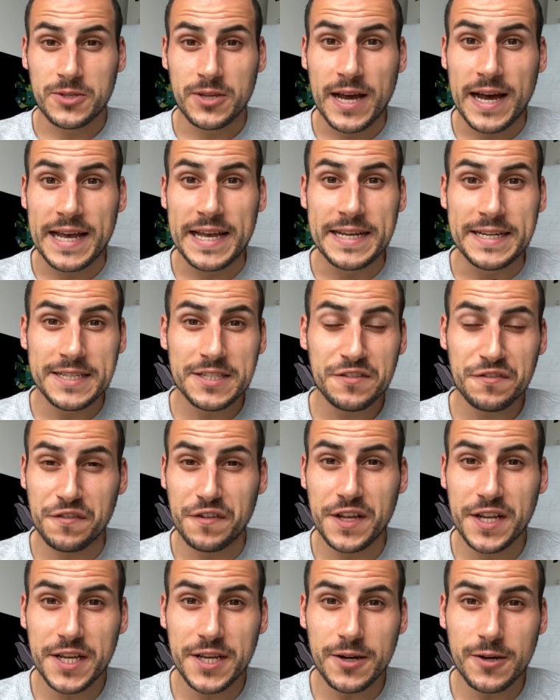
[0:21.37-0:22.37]
So yeah, in
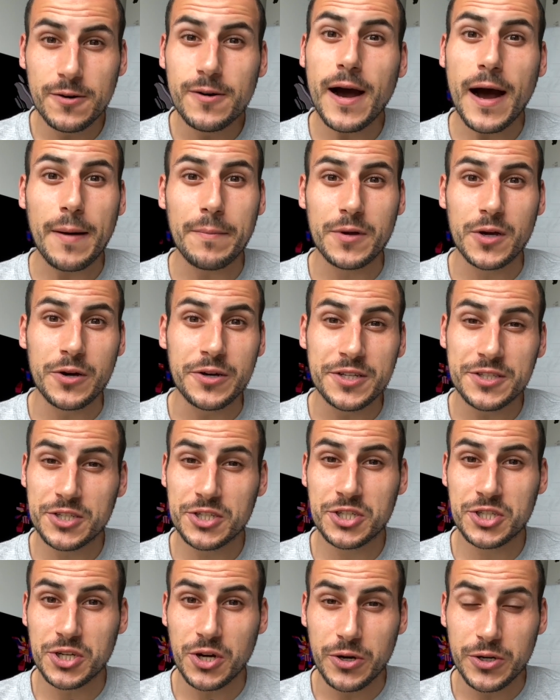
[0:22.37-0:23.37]
this video I'm
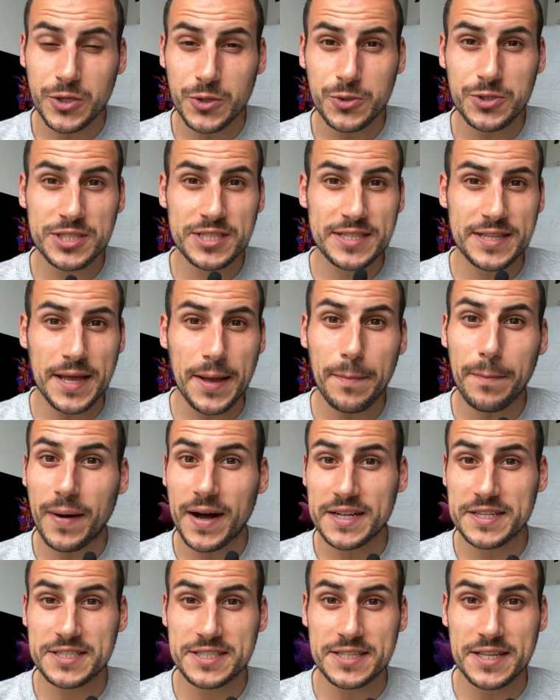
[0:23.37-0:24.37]
going to show you
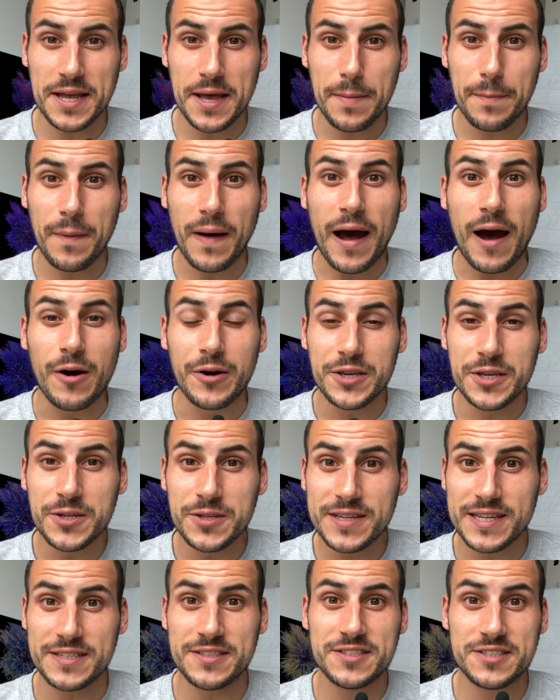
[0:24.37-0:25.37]
step by step how
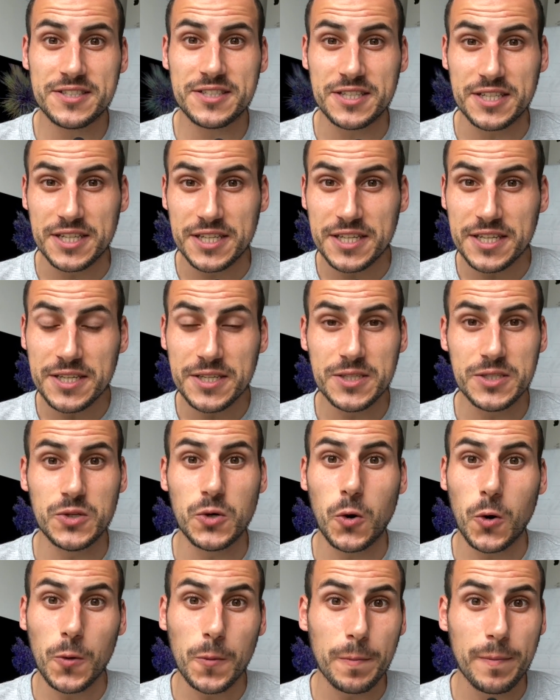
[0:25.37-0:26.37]
you can see
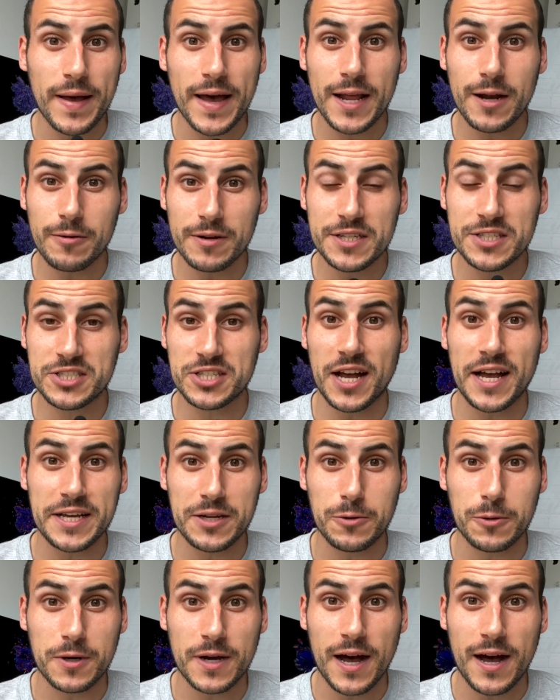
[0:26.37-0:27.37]
your battery
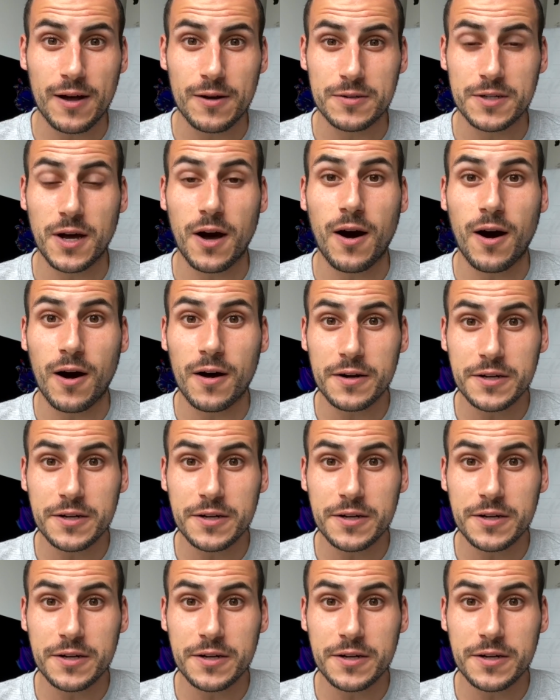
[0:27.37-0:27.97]
cycle count